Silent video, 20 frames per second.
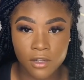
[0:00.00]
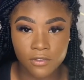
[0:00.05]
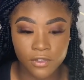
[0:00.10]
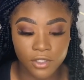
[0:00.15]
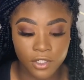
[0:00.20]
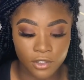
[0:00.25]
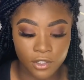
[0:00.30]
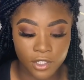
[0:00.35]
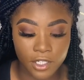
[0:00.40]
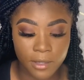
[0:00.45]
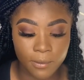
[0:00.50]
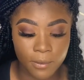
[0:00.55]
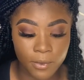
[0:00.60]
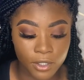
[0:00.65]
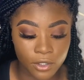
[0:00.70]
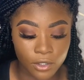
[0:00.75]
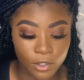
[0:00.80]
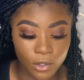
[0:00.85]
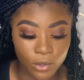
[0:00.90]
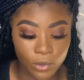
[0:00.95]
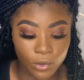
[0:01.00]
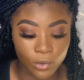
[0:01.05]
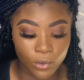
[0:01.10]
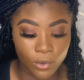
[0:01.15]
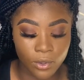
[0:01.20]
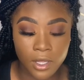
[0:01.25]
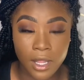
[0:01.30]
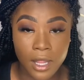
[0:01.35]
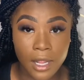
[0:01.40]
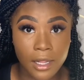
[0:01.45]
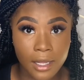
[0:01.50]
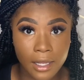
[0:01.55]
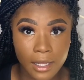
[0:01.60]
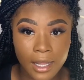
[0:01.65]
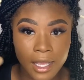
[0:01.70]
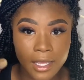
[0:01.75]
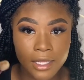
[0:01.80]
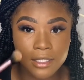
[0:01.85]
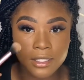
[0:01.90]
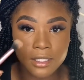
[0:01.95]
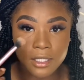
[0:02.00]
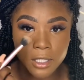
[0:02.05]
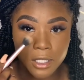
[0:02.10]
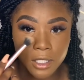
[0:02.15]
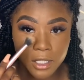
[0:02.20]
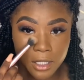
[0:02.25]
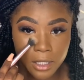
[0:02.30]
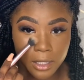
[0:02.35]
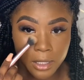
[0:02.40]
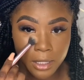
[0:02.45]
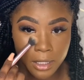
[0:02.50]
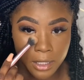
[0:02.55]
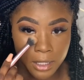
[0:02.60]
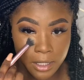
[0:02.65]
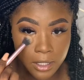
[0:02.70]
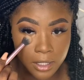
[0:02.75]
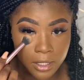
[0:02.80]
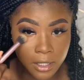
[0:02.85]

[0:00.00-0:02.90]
Literally, I'm gonna go lightly